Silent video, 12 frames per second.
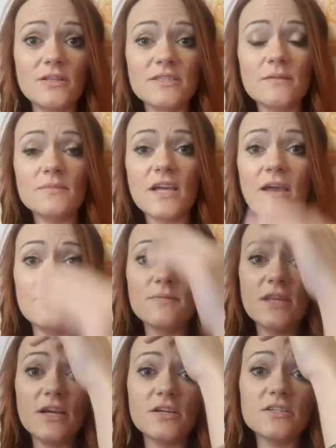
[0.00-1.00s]
and
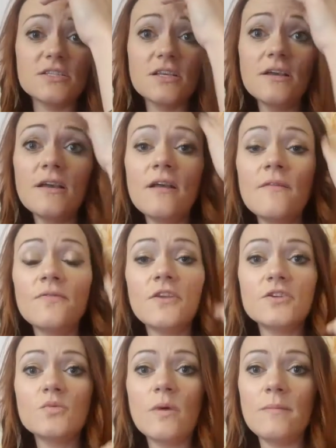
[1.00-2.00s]
sometimes
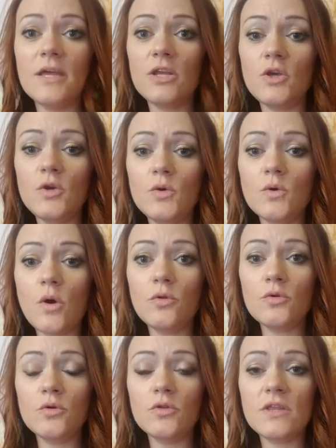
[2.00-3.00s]
there's women who go
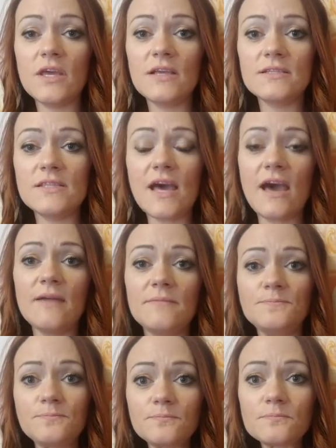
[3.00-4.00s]
through things that